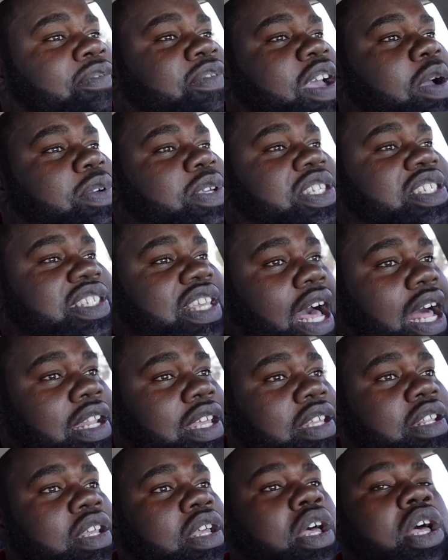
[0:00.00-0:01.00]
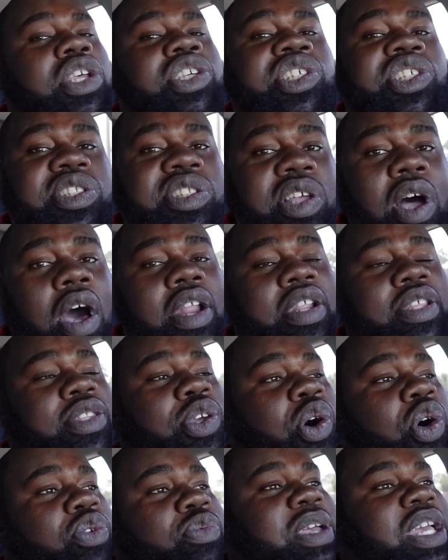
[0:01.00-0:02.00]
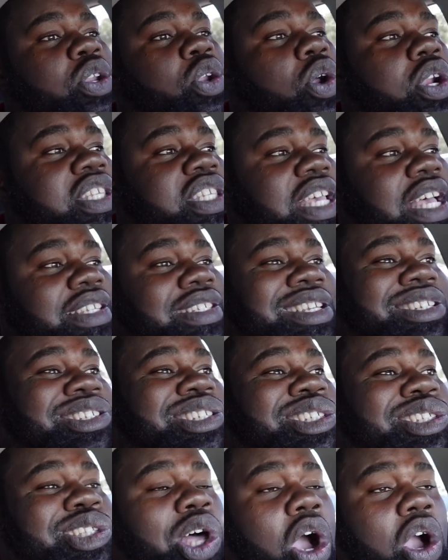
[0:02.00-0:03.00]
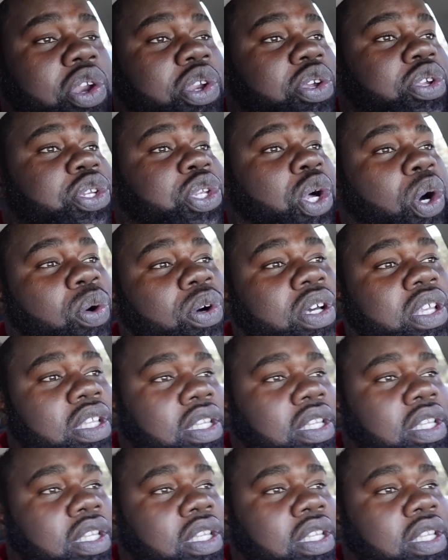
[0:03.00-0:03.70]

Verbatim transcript: Very solid starter Donk, man. Notice I said starter Donk.